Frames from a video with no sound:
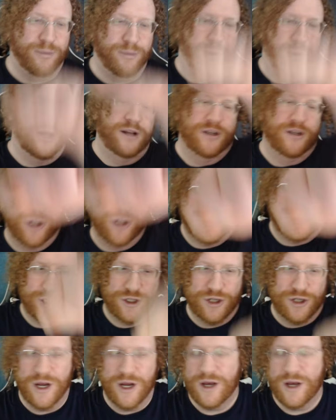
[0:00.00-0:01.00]

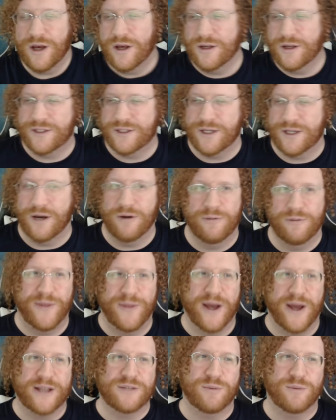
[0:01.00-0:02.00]
punch. So
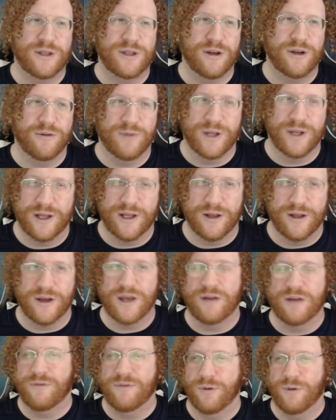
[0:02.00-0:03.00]
that's what they're really
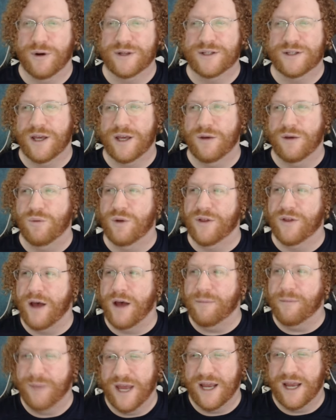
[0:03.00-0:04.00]
looking for, is that you will
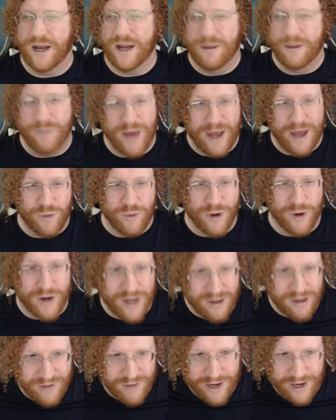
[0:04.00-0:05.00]
not make it a bad
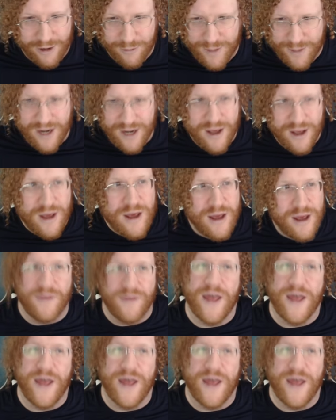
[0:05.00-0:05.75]
work environment. And